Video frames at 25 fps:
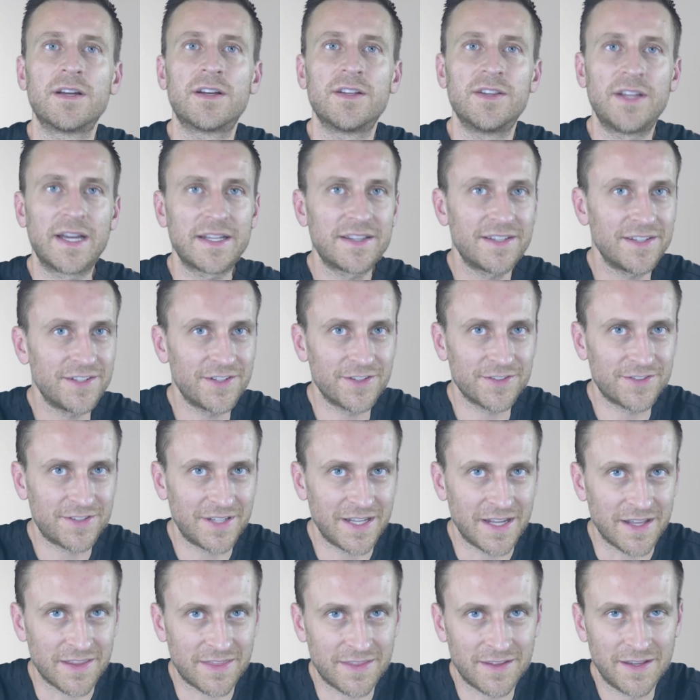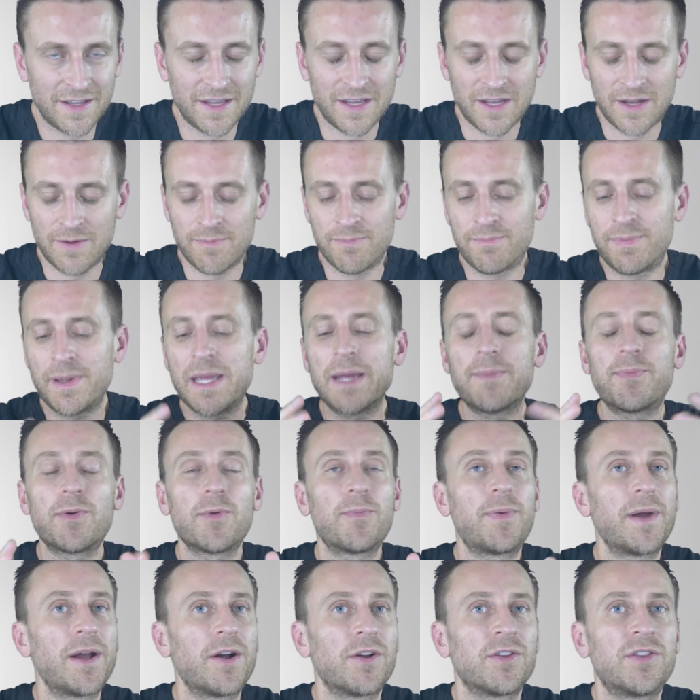Connecting your teeth. Be
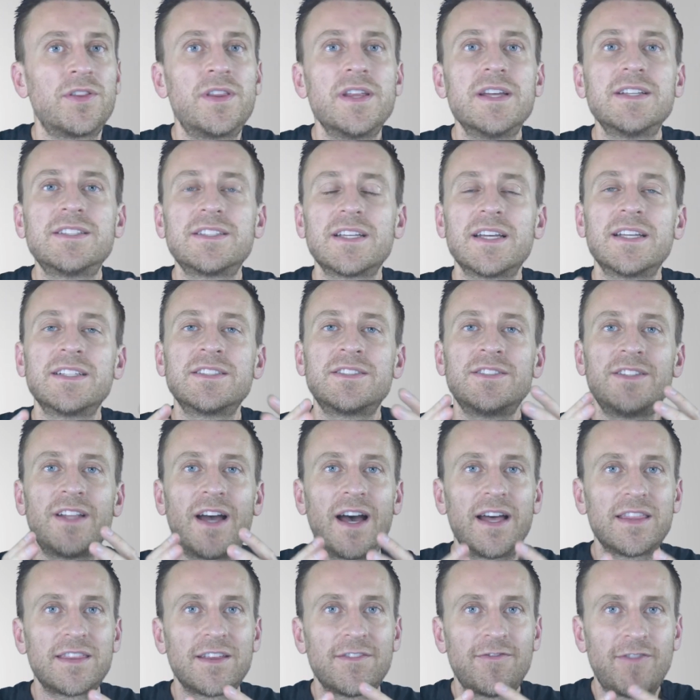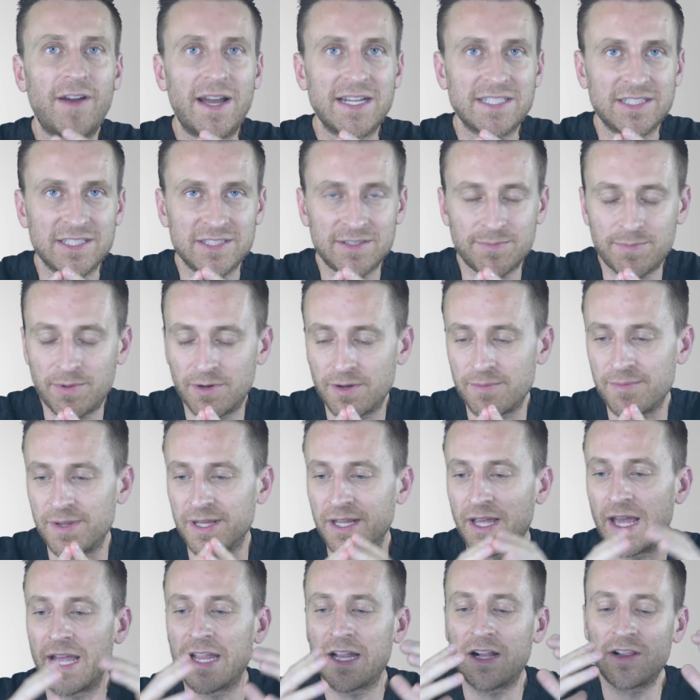prepared. This is not the fastest
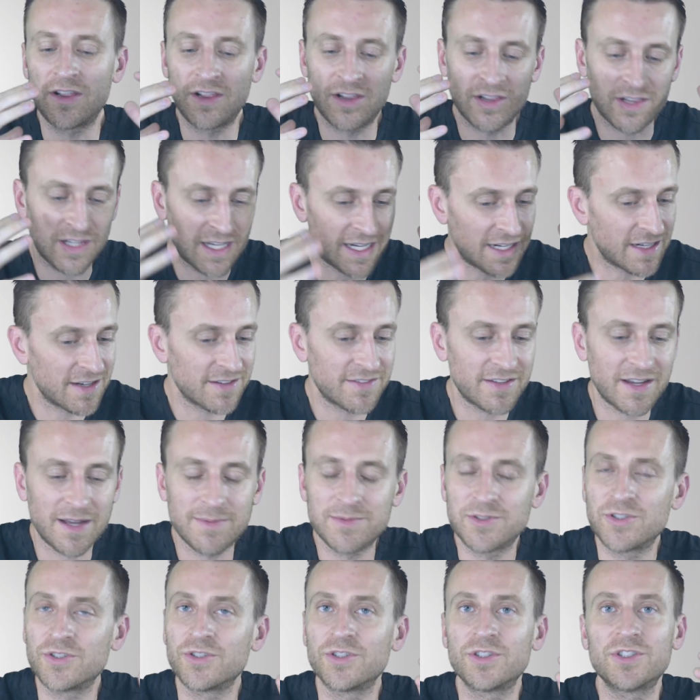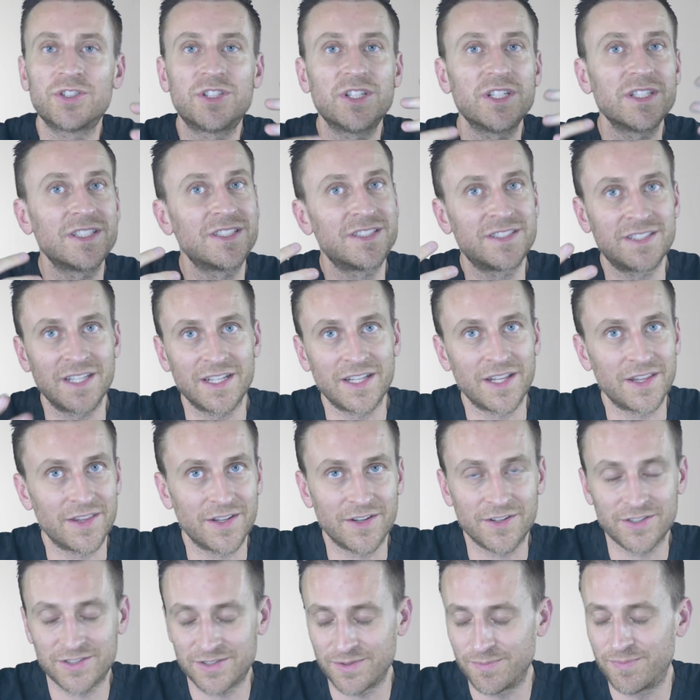appointment, and a lot of times you're just sitting
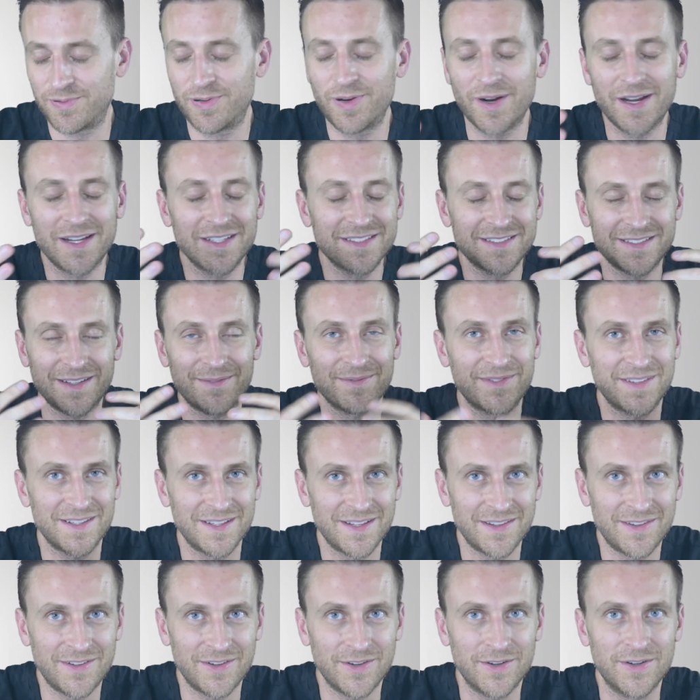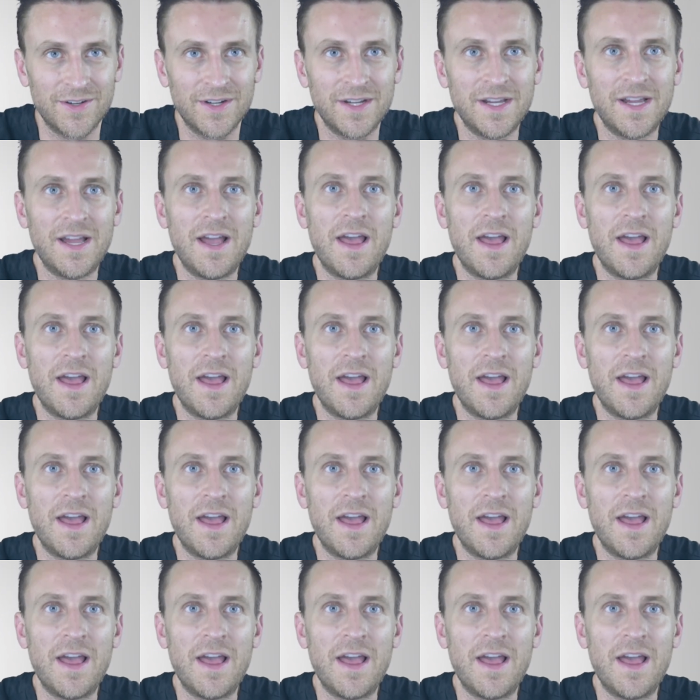there. So bring something to do.